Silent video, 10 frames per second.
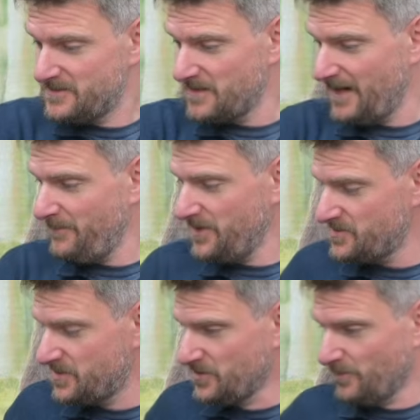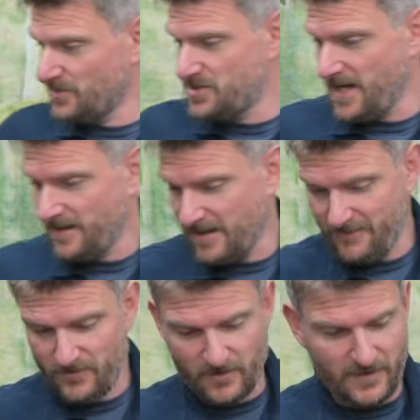So let me just double check
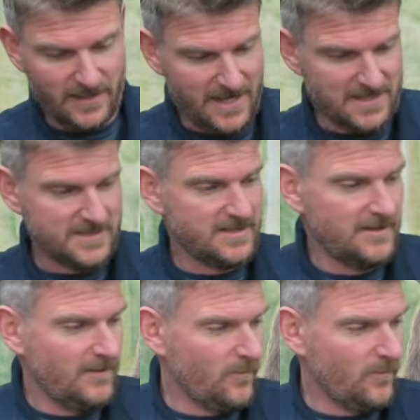I've got the last